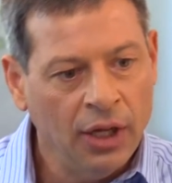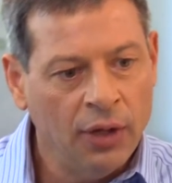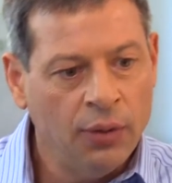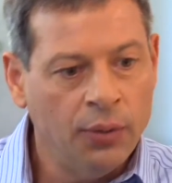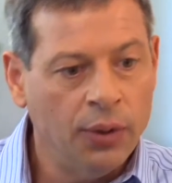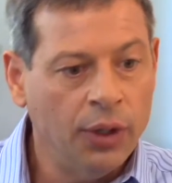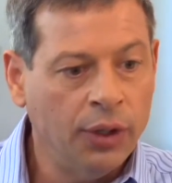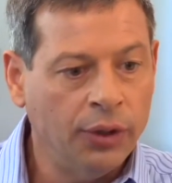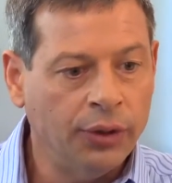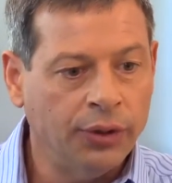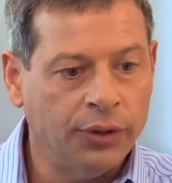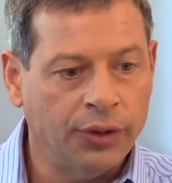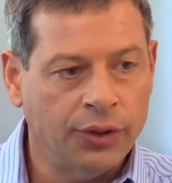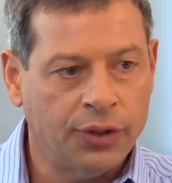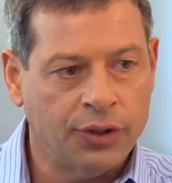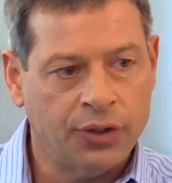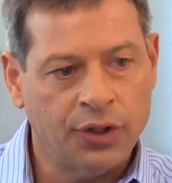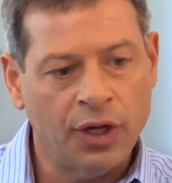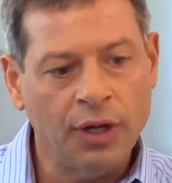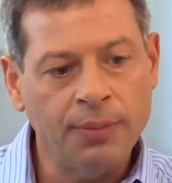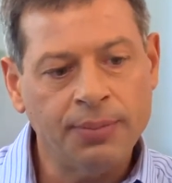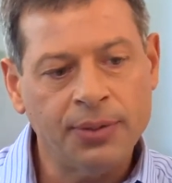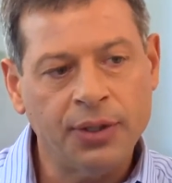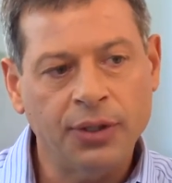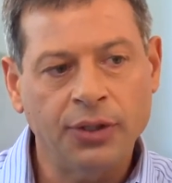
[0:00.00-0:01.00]
Well,
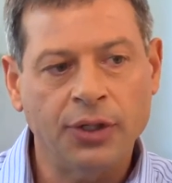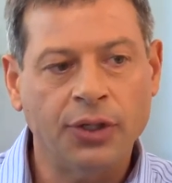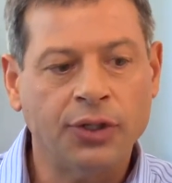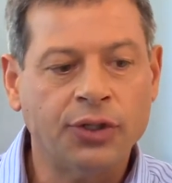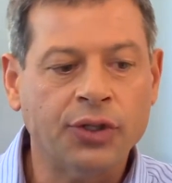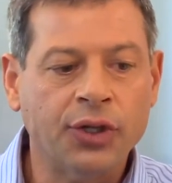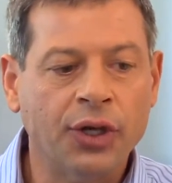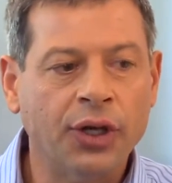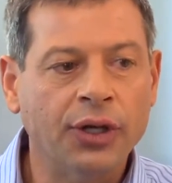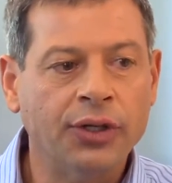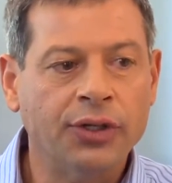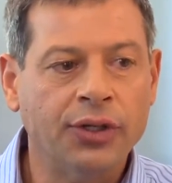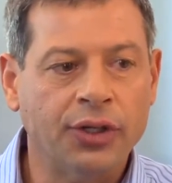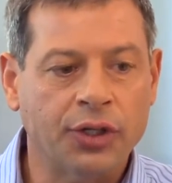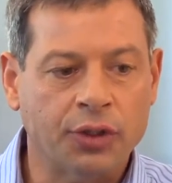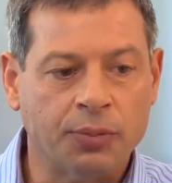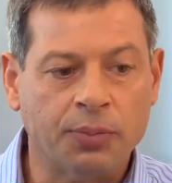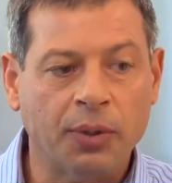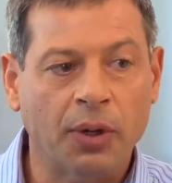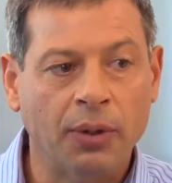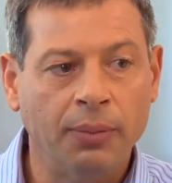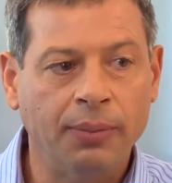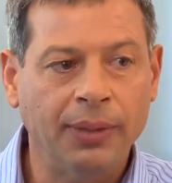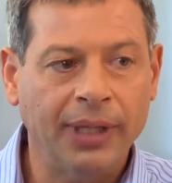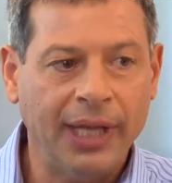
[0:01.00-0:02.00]
soaps and detergents
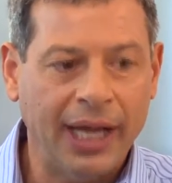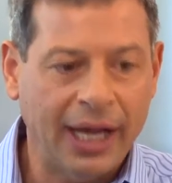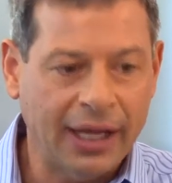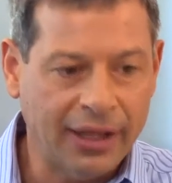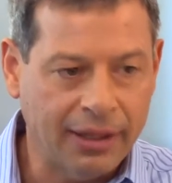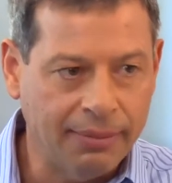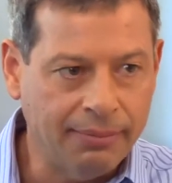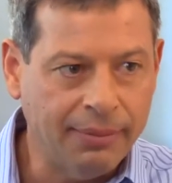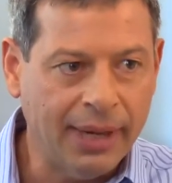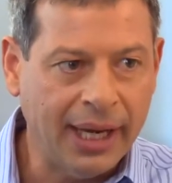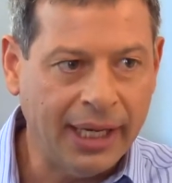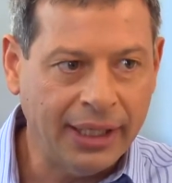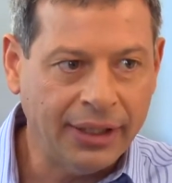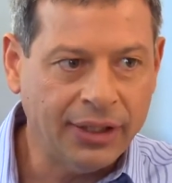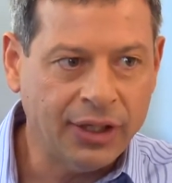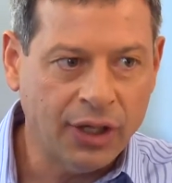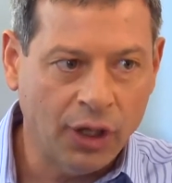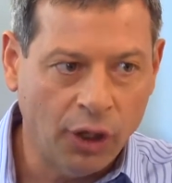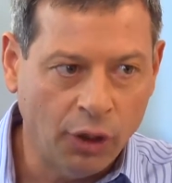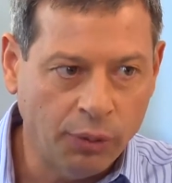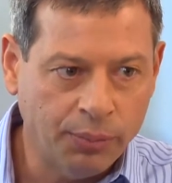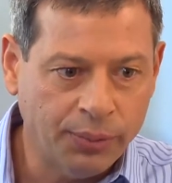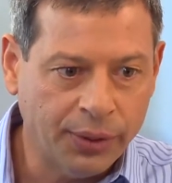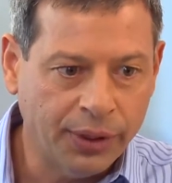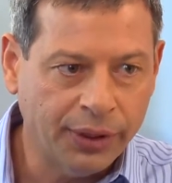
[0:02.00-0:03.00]
probably are the main
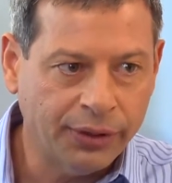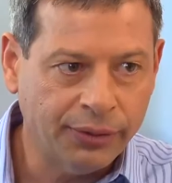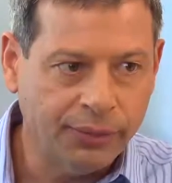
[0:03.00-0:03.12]
culprit,